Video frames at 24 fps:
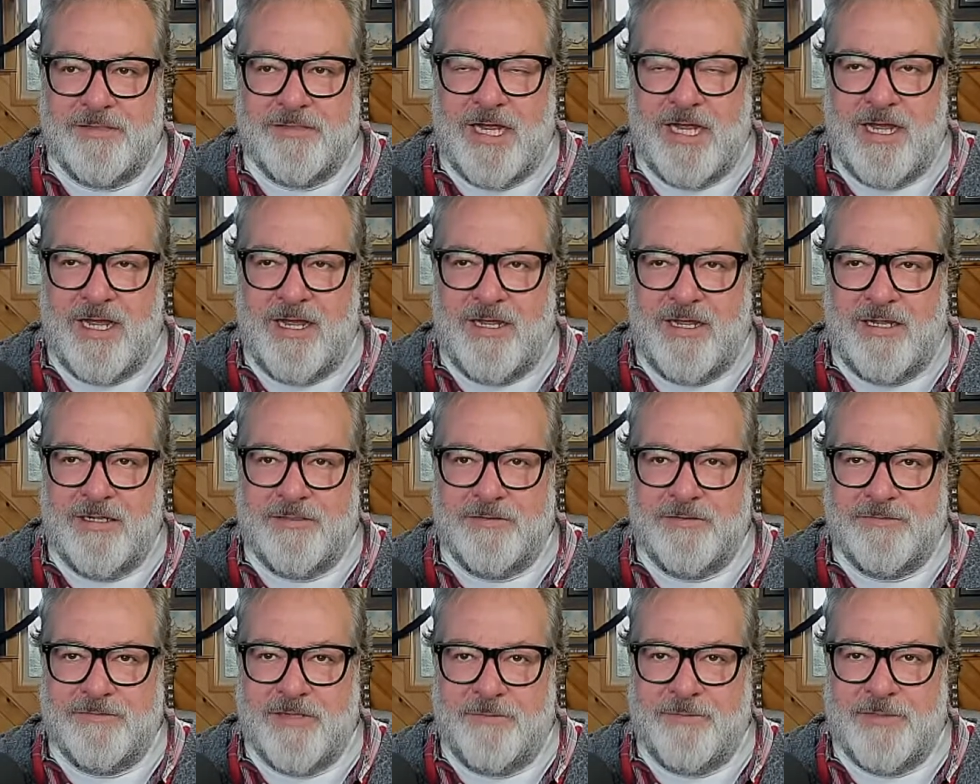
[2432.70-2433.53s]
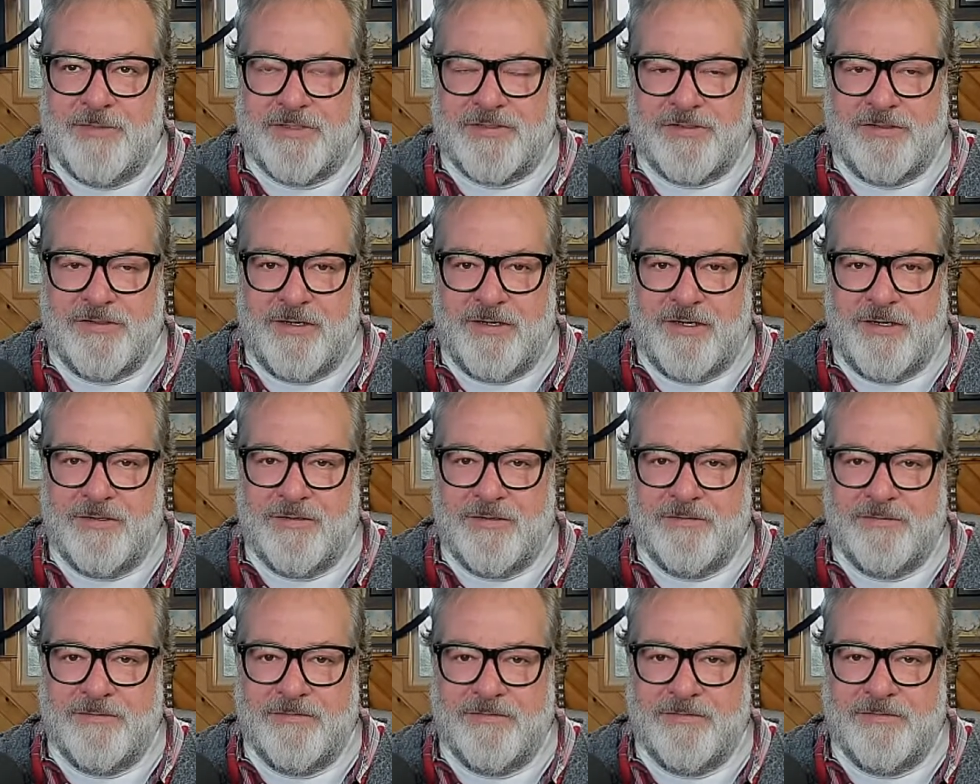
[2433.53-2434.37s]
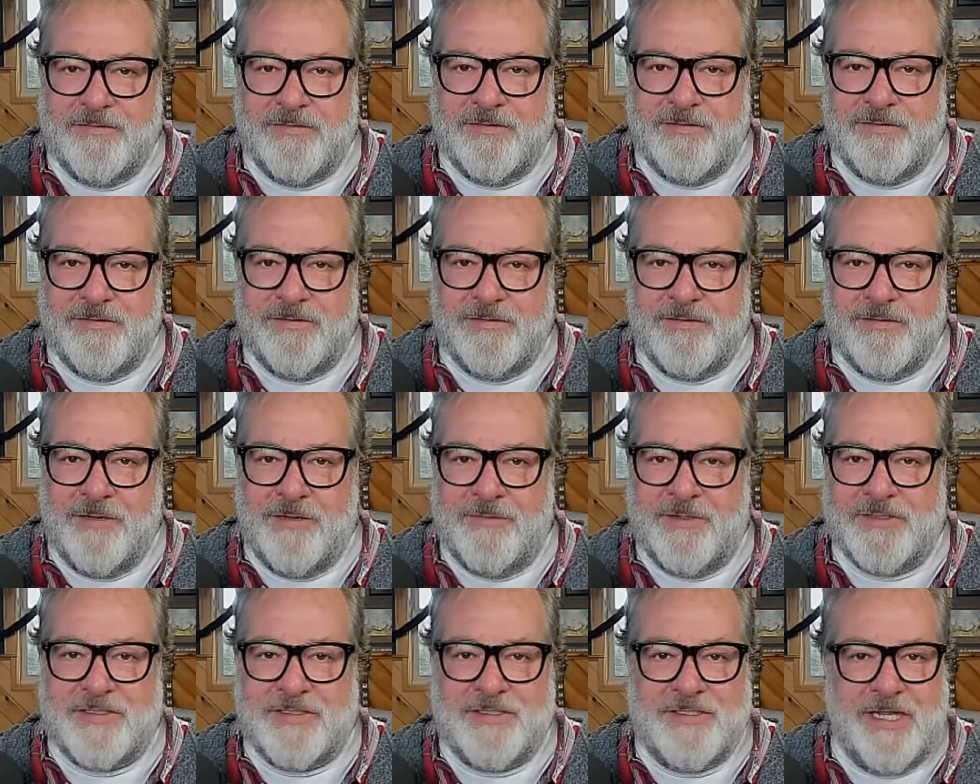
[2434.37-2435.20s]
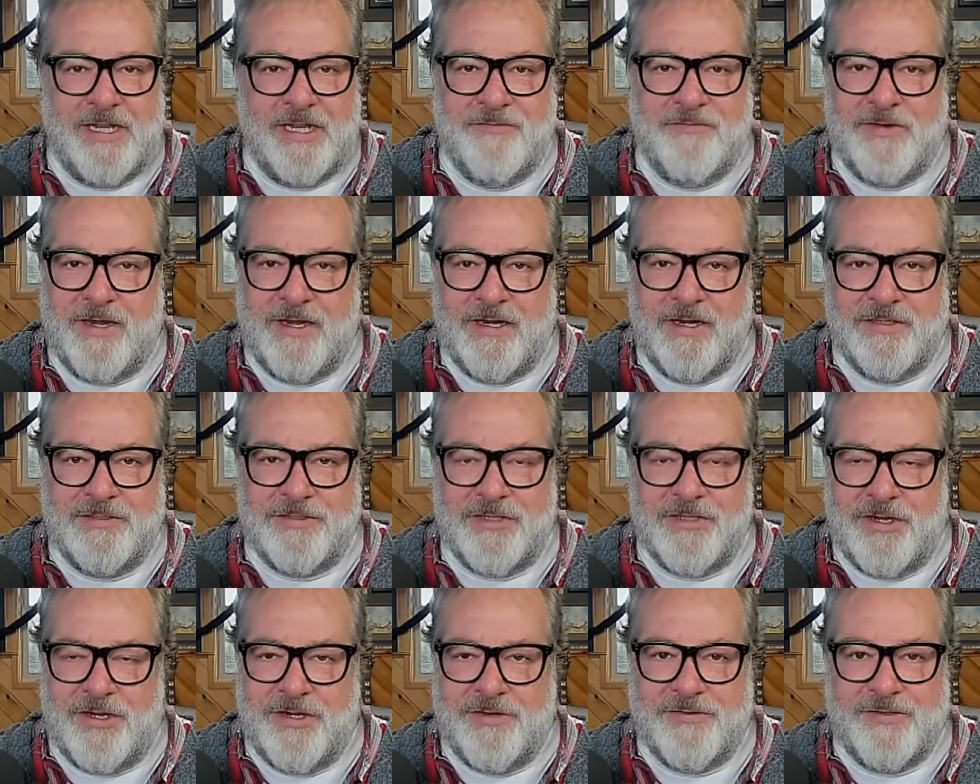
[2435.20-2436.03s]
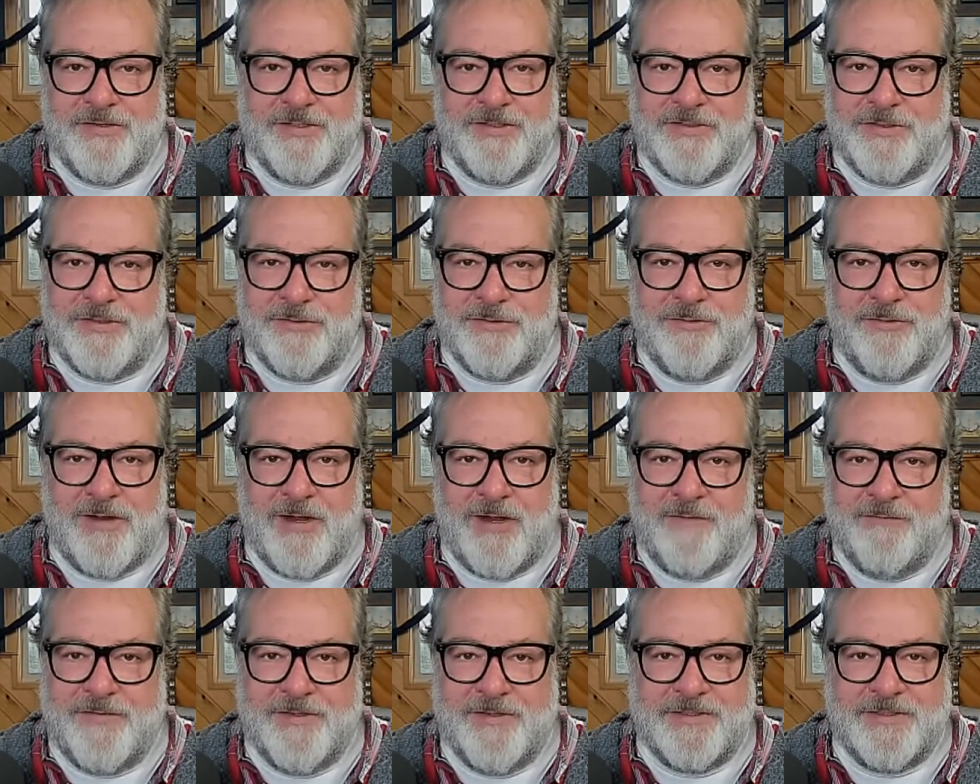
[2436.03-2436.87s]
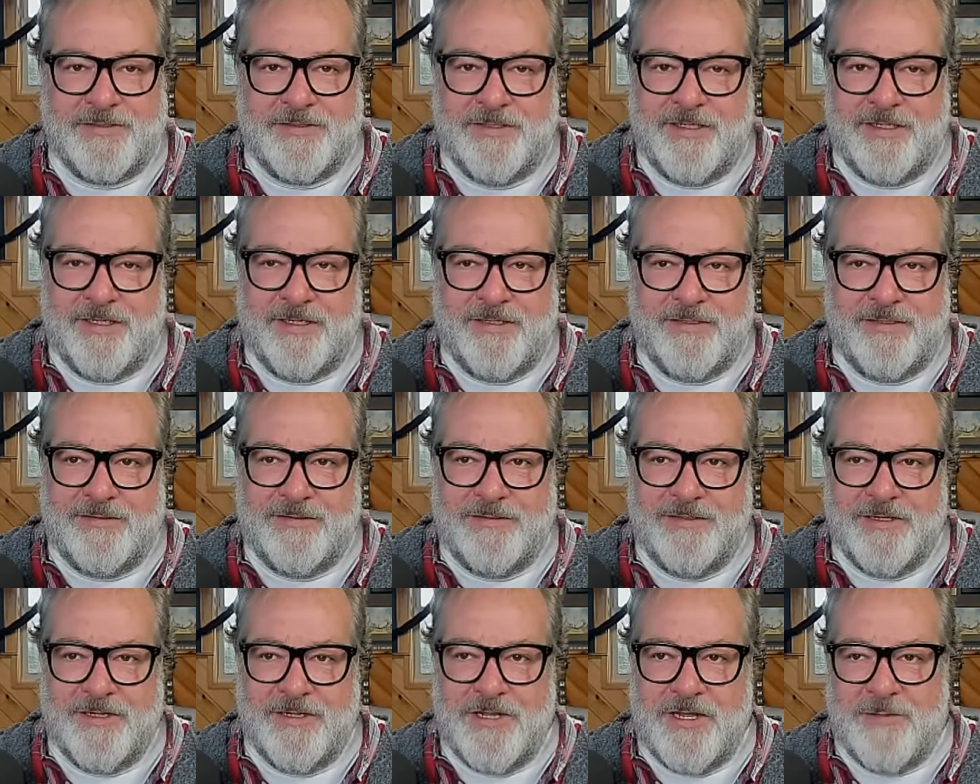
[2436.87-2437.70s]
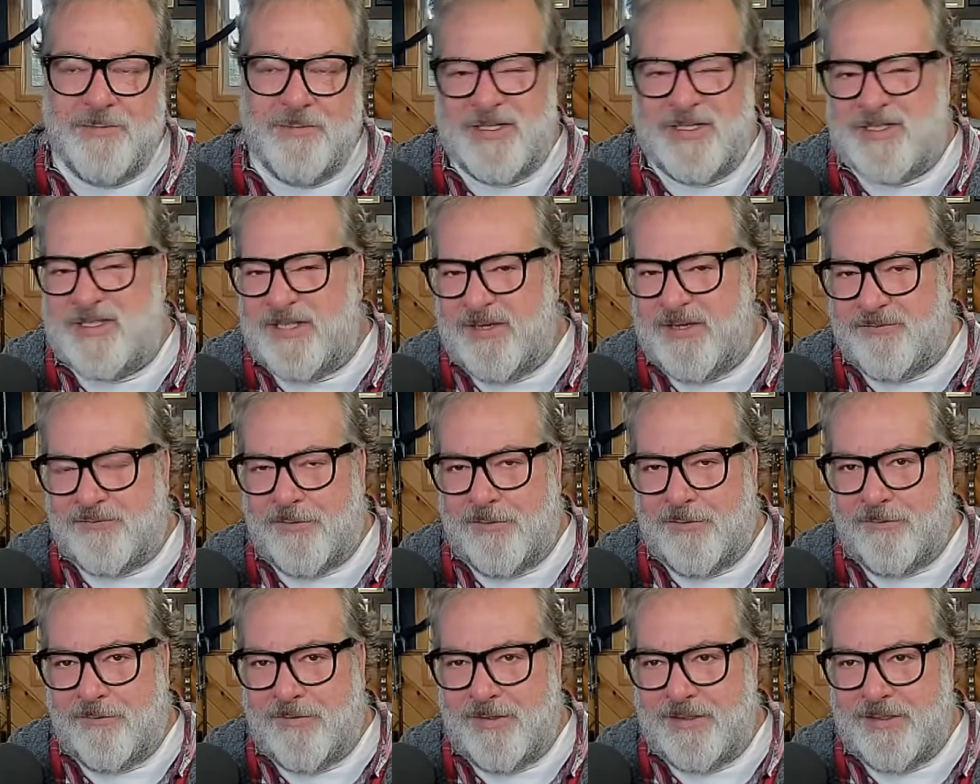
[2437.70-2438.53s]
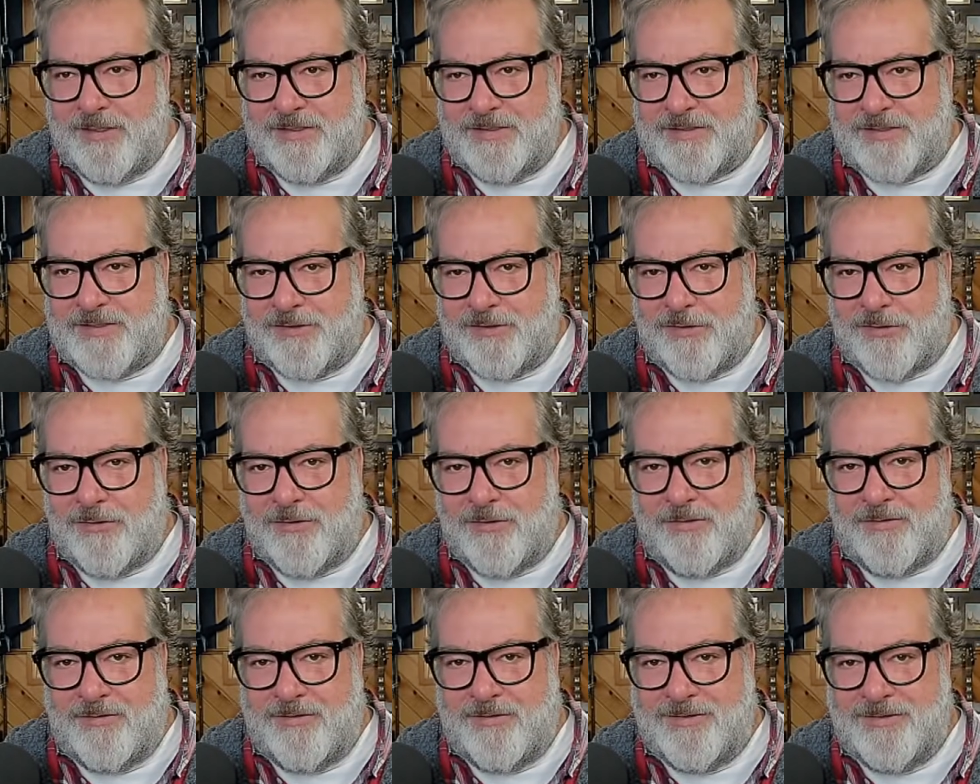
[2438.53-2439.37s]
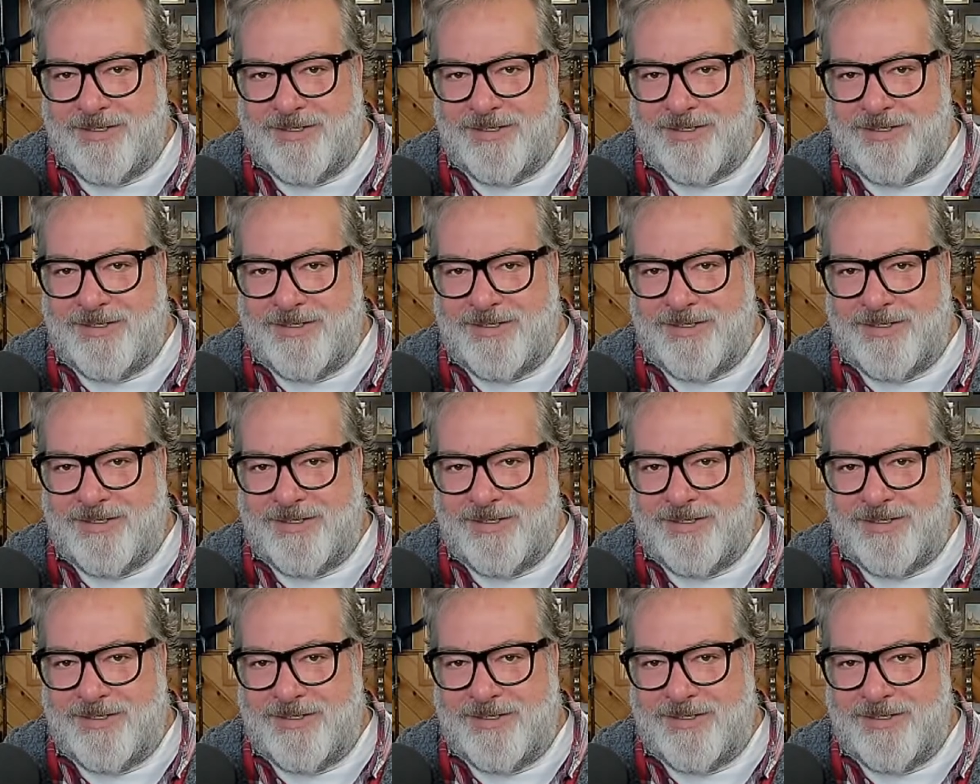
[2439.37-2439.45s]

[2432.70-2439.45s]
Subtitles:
I miss Claire. I miss David and Jonathan too, obviously. It's different when it's a girl.